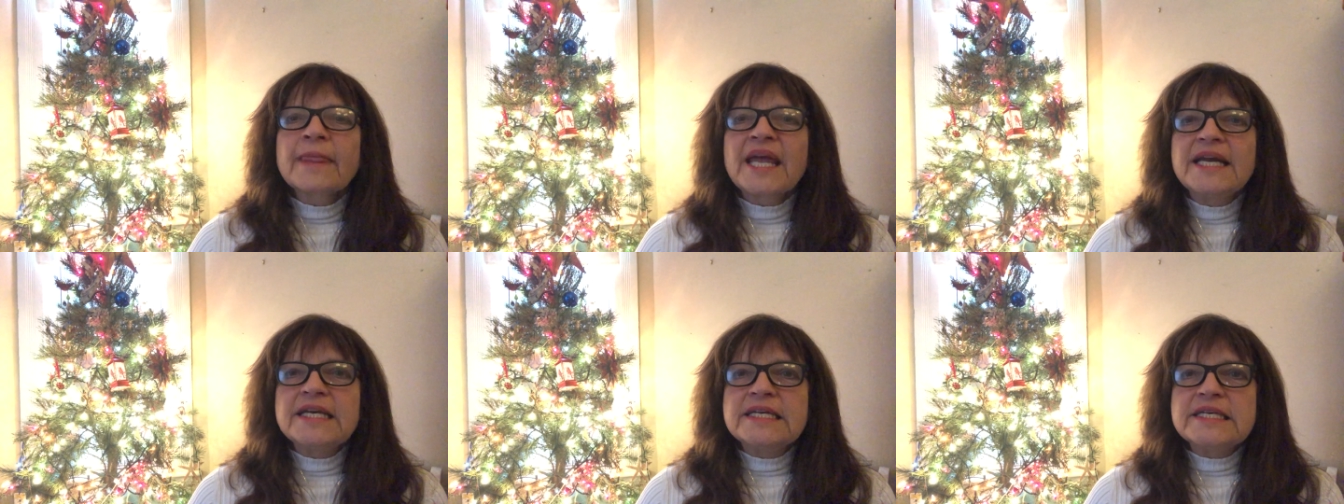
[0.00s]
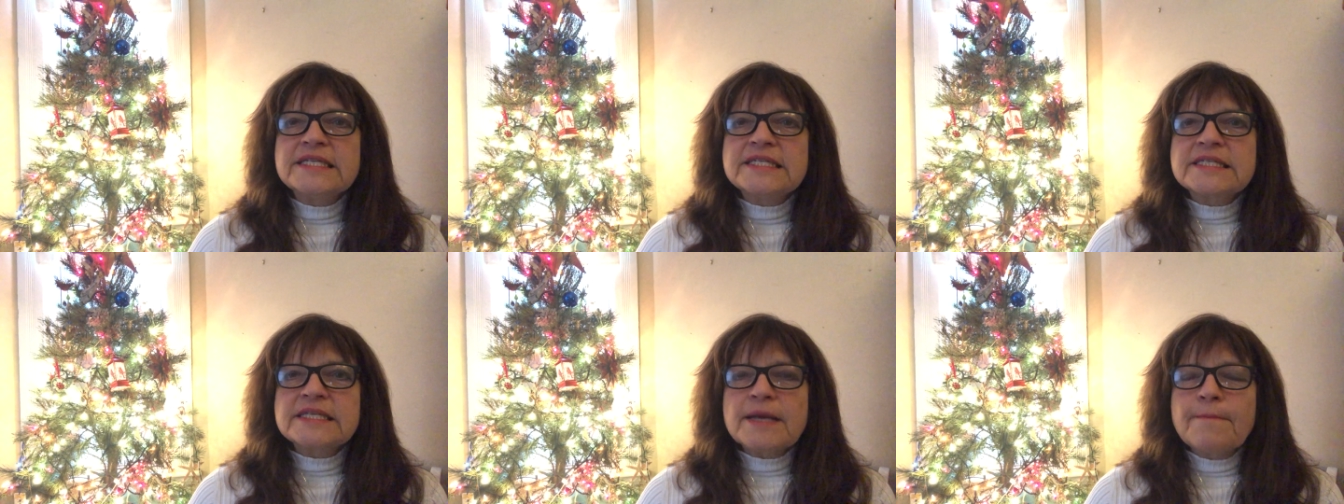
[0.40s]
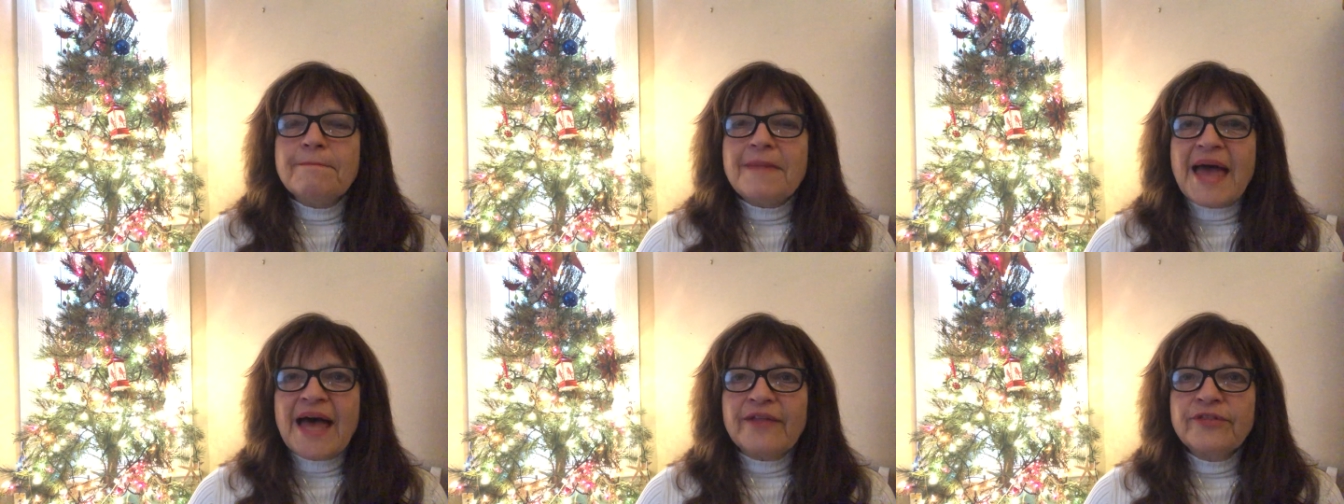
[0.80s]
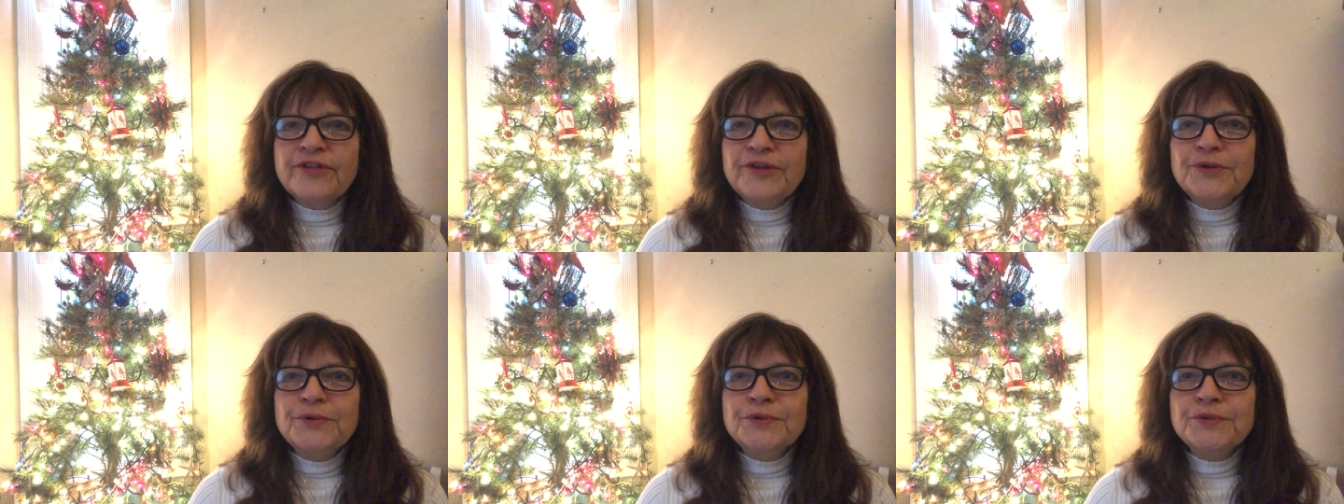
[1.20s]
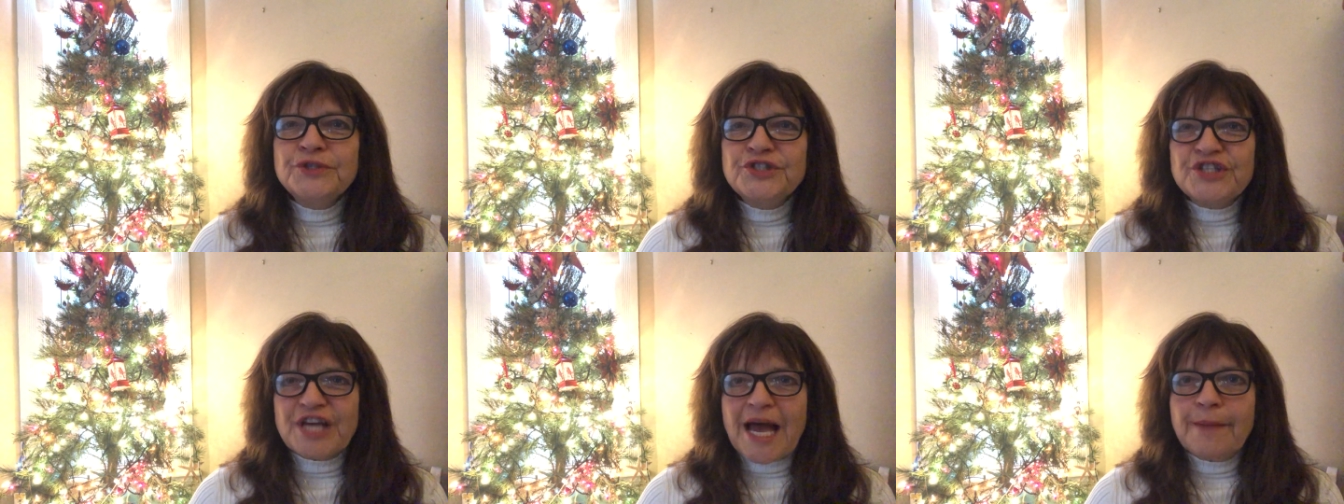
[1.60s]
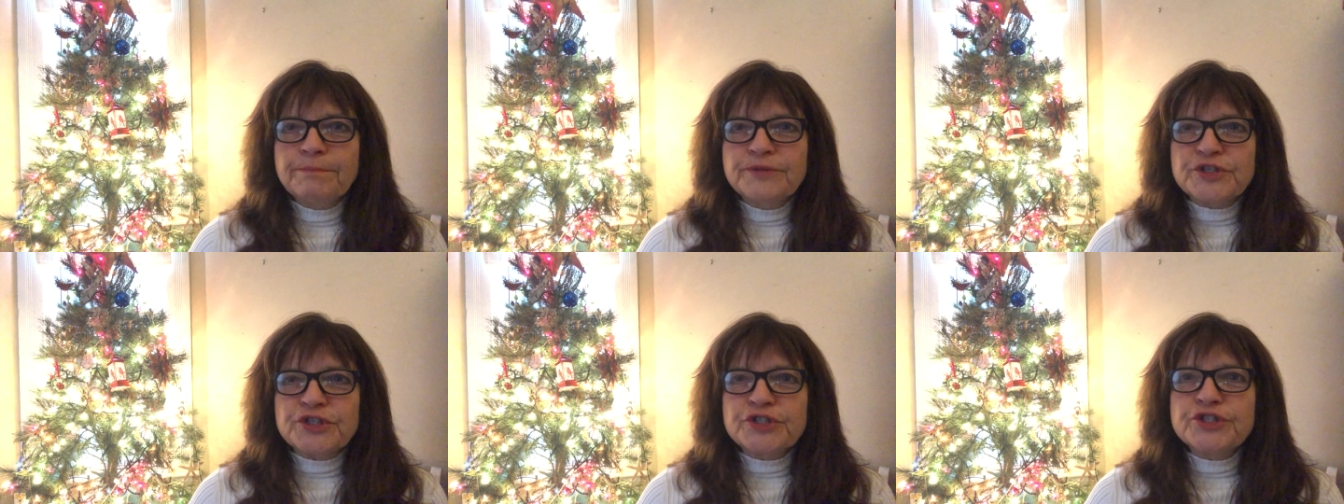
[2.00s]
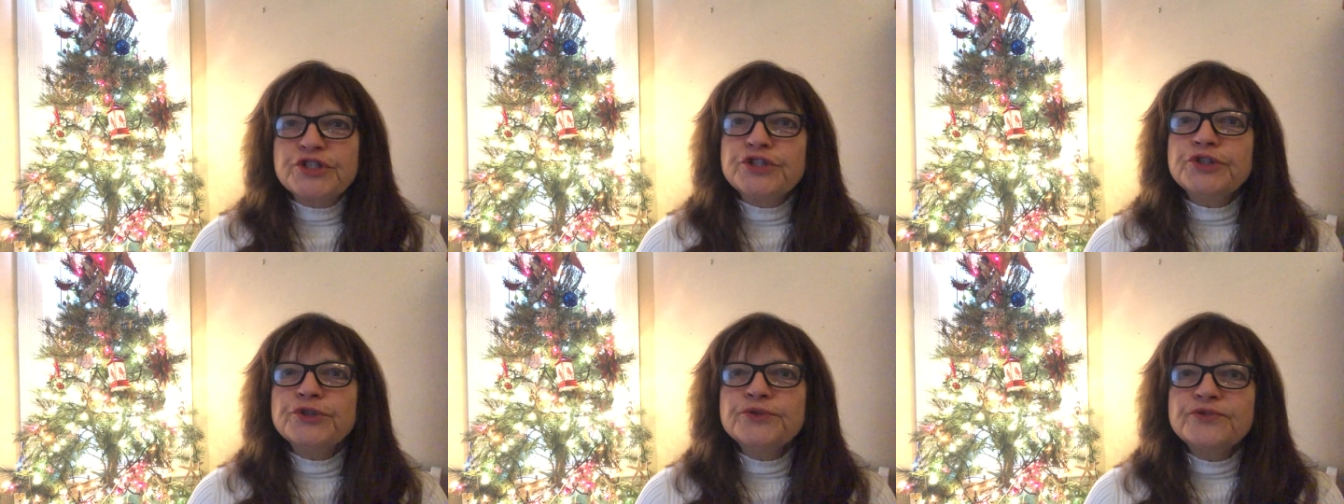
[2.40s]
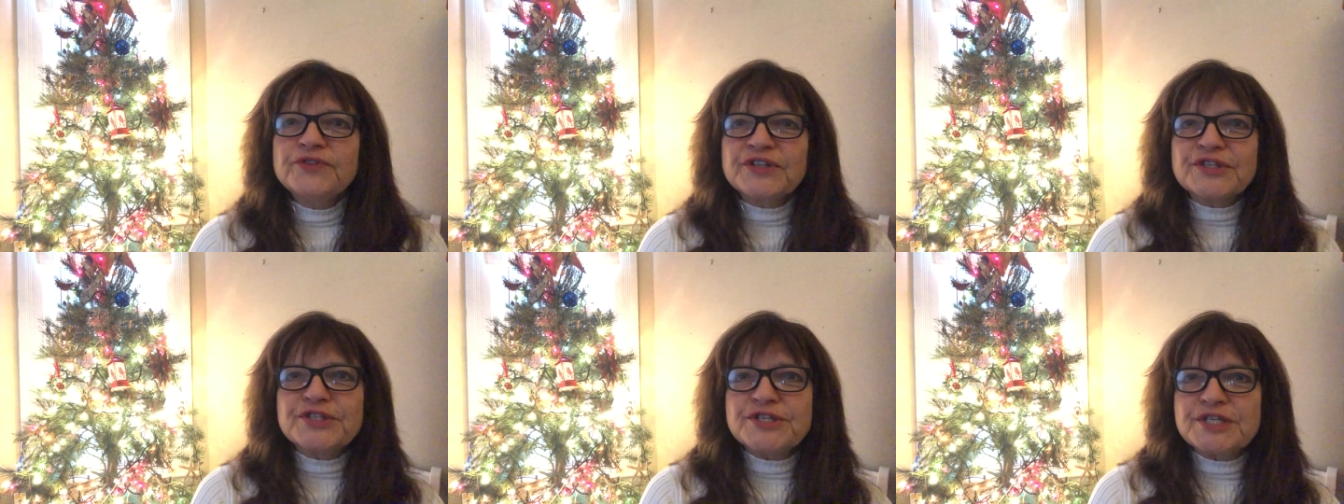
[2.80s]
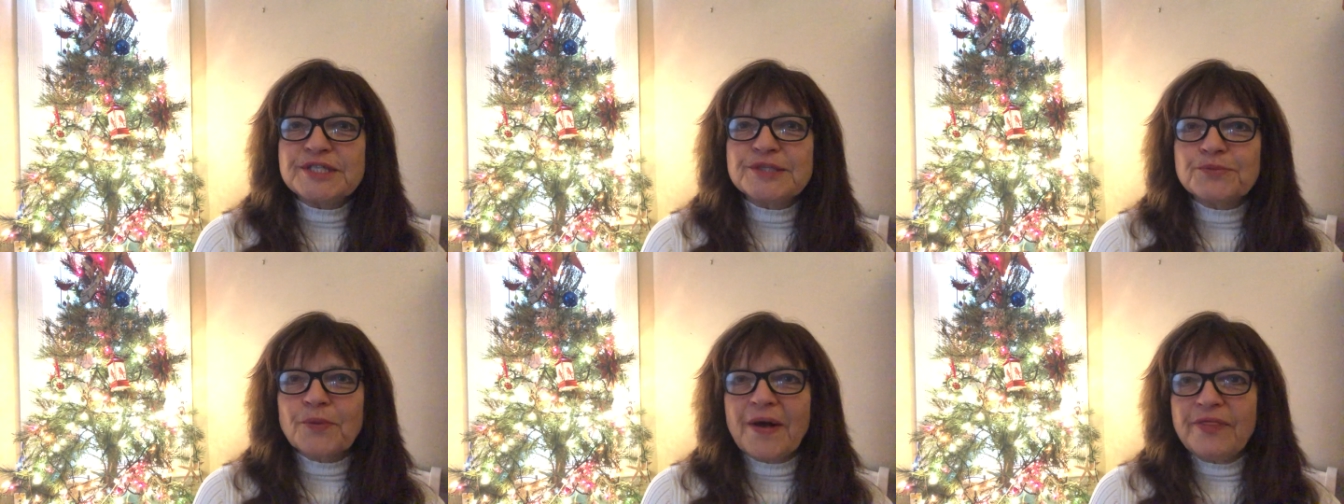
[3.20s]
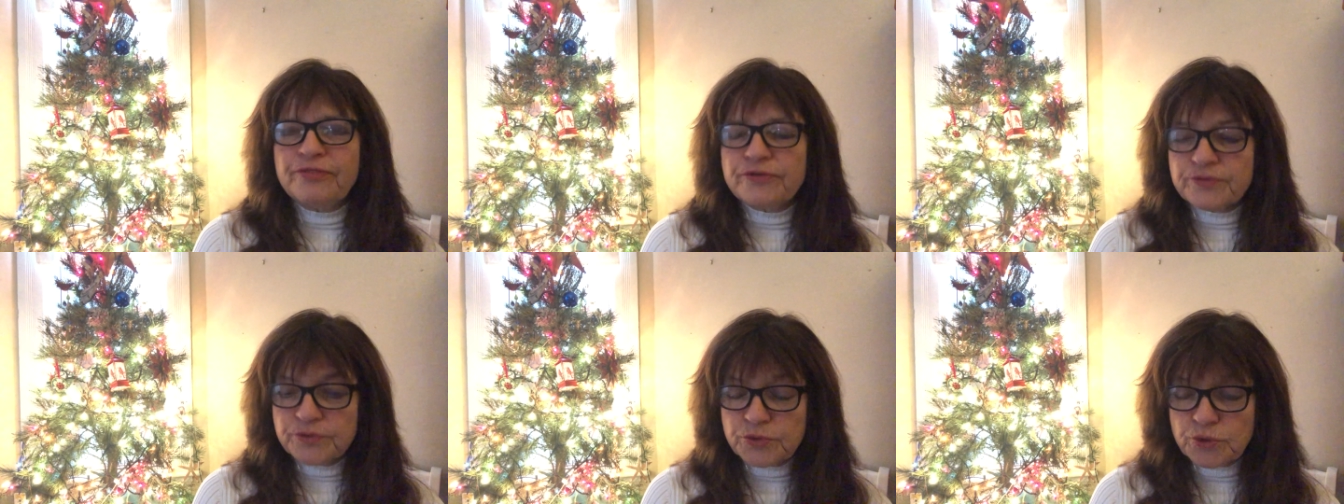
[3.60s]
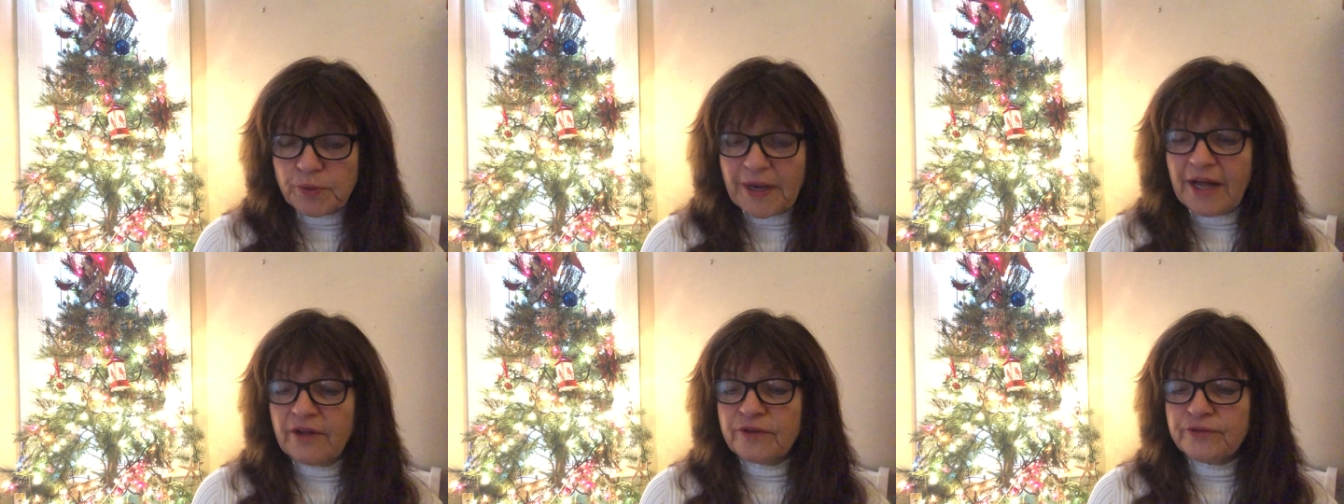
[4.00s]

is Matthew chapter 2, verses 1 through 12.